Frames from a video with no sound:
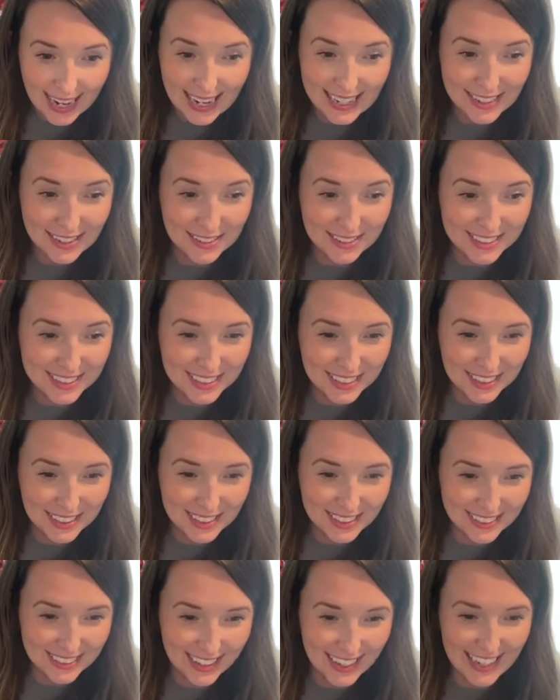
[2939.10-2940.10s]
I do
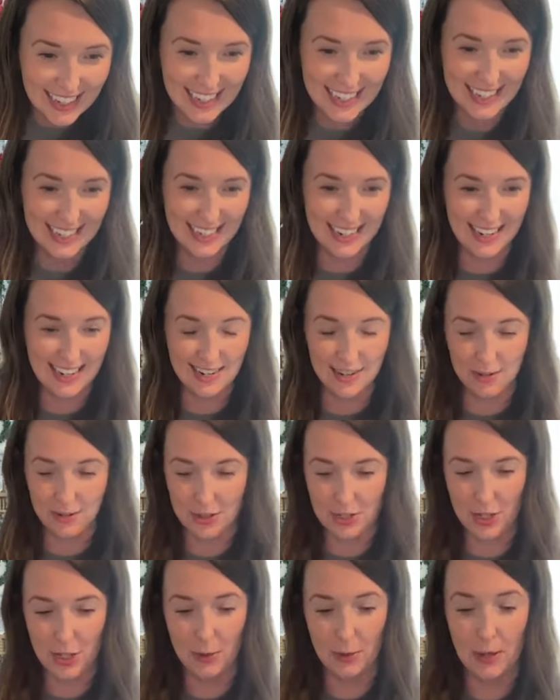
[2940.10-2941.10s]
too, and I do
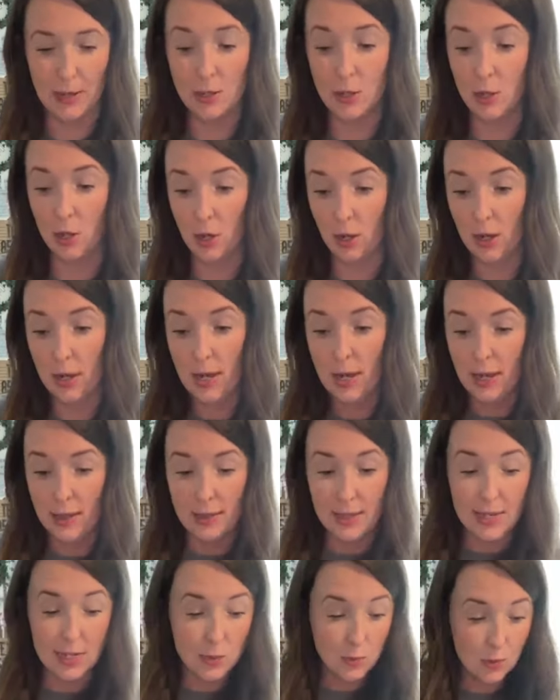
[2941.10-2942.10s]
too. And y'all,
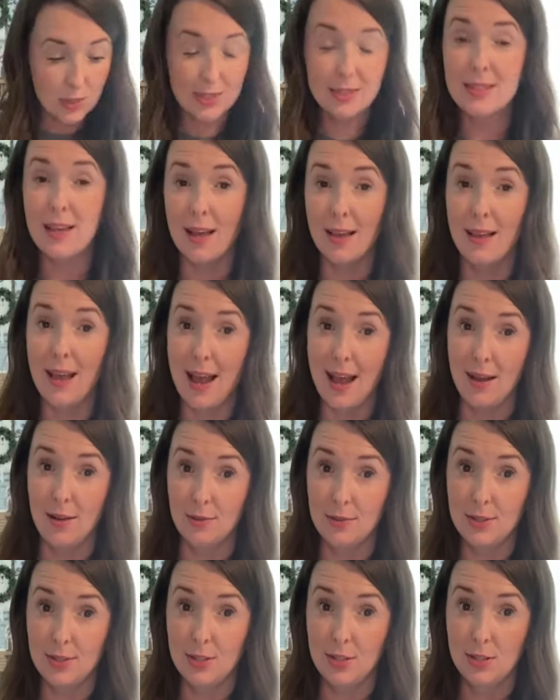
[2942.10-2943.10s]
these will sell
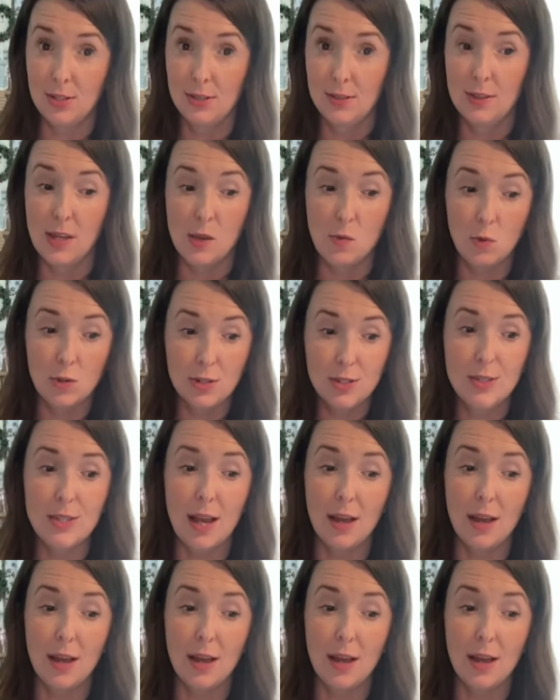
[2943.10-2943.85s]
out. They will